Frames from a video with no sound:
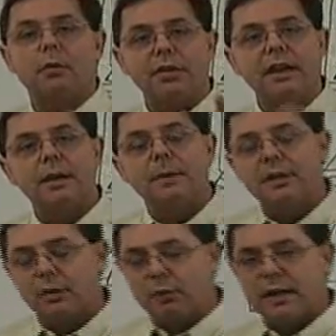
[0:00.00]
Well, think
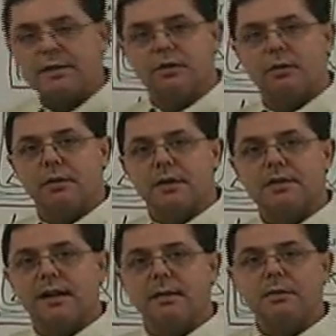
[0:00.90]
about the resin doing the
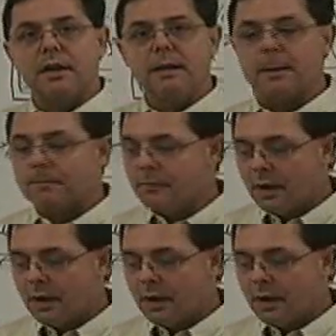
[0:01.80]
same thing.